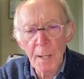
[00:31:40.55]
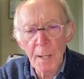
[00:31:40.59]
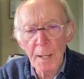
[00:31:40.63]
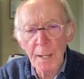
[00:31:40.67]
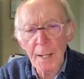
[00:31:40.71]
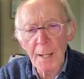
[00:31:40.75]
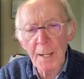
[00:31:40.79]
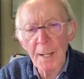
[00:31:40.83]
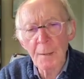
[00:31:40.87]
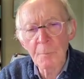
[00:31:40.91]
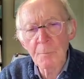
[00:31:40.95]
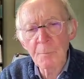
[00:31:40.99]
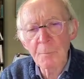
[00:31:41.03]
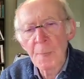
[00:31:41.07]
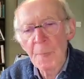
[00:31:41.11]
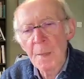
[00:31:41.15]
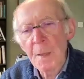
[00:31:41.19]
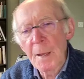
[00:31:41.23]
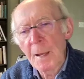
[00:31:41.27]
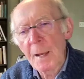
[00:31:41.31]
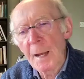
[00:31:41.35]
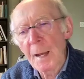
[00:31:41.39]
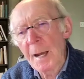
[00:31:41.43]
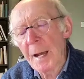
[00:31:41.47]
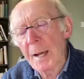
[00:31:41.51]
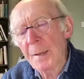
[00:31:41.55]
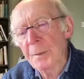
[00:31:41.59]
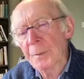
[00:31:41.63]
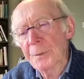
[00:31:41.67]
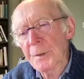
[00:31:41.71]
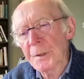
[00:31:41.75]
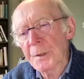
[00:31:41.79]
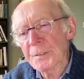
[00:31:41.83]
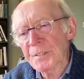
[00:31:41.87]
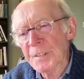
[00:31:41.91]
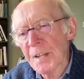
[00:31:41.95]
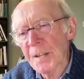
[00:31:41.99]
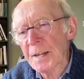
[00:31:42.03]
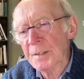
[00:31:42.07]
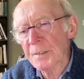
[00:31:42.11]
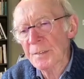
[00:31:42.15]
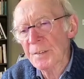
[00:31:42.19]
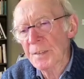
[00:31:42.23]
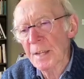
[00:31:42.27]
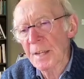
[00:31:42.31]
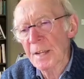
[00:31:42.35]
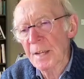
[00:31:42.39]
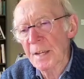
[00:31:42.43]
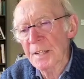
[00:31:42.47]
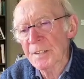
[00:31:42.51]
And the second
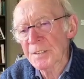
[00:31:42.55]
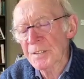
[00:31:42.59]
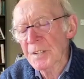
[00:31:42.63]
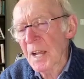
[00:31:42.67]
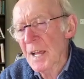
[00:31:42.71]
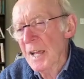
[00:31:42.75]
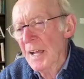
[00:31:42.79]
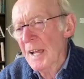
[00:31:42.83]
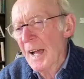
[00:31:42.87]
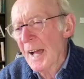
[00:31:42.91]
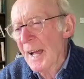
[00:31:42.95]
thing is,